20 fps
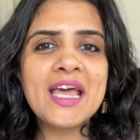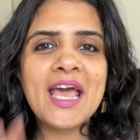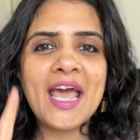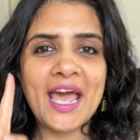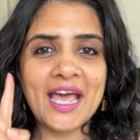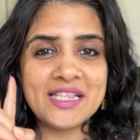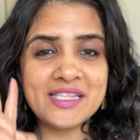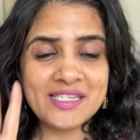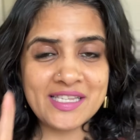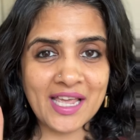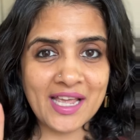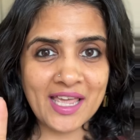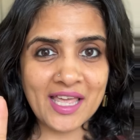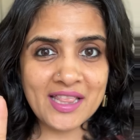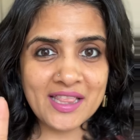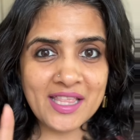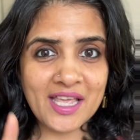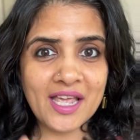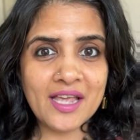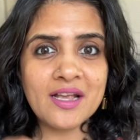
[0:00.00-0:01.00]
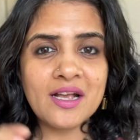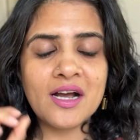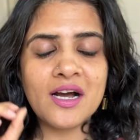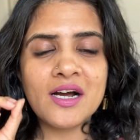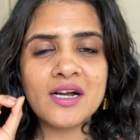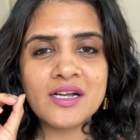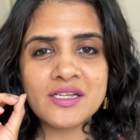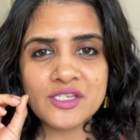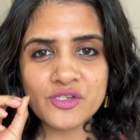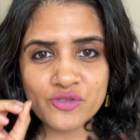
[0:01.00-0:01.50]
And second thing, a
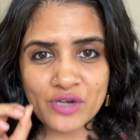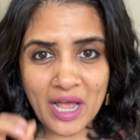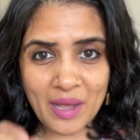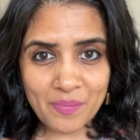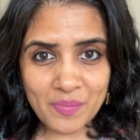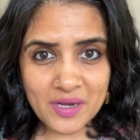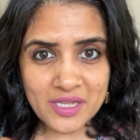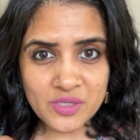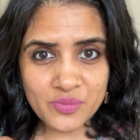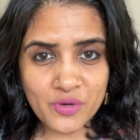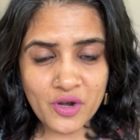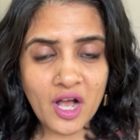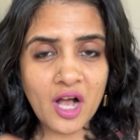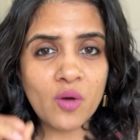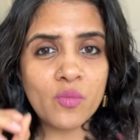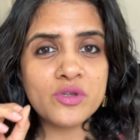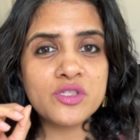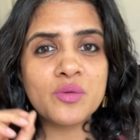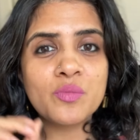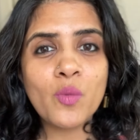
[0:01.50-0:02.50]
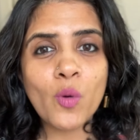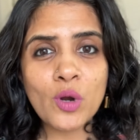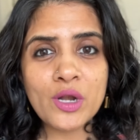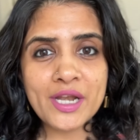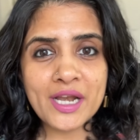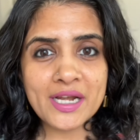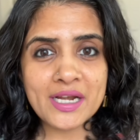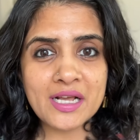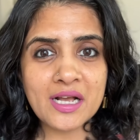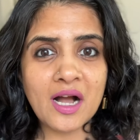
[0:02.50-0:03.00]
strapless bra with
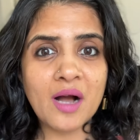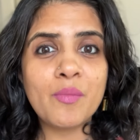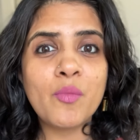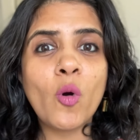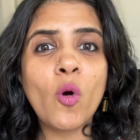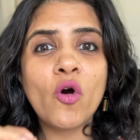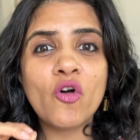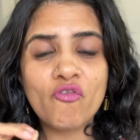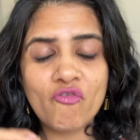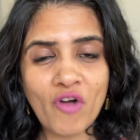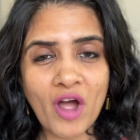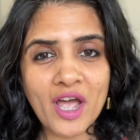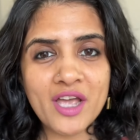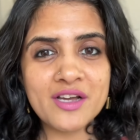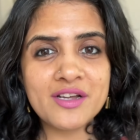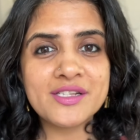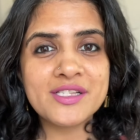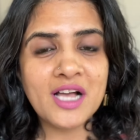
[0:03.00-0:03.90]
molded cup or wires